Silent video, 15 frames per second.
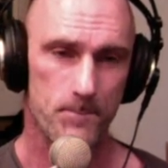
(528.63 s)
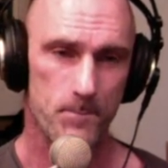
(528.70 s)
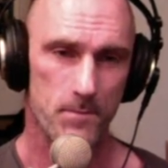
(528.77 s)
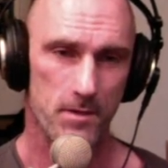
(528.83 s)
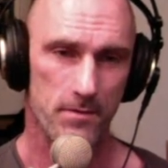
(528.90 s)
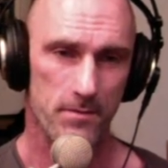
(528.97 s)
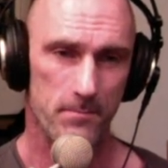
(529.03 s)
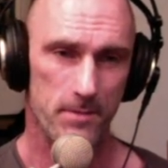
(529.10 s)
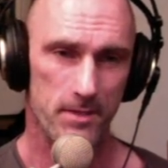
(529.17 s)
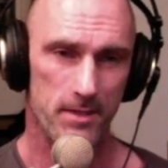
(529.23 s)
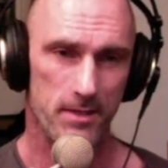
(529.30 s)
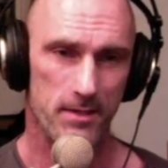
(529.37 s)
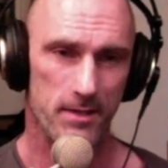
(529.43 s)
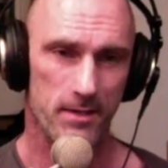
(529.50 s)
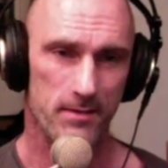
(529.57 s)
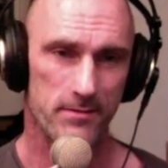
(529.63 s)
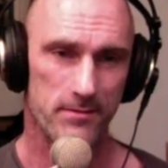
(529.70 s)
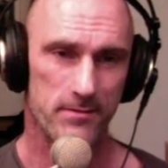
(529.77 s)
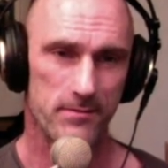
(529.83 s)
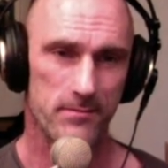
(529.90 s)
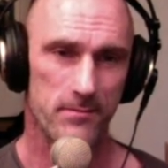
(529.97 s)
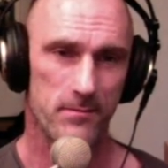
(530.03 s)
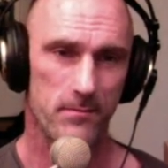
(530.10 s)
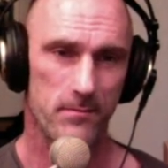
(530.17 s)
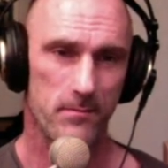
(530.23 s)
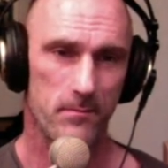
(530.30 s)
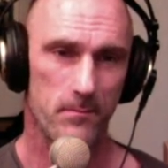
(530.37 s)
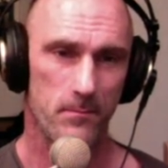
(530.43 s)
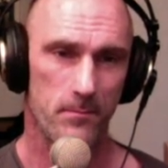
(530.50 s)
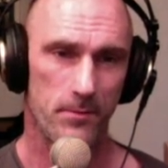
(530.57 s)
the mid index
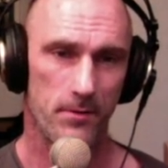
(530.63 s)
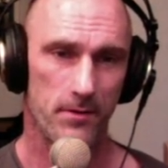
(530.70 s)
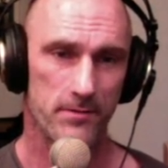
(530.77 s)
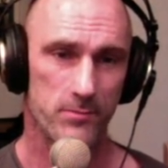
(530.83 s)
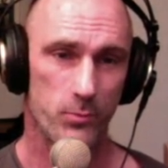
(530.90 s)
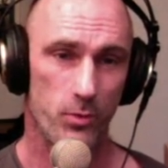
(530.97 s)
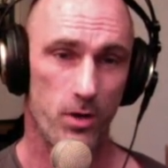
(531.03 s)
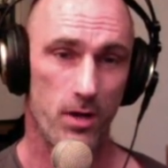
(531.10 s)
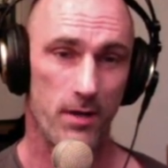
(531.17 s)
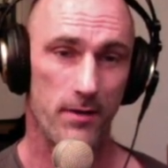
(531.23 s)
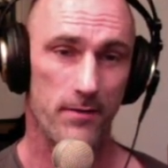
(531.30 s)
plus 1.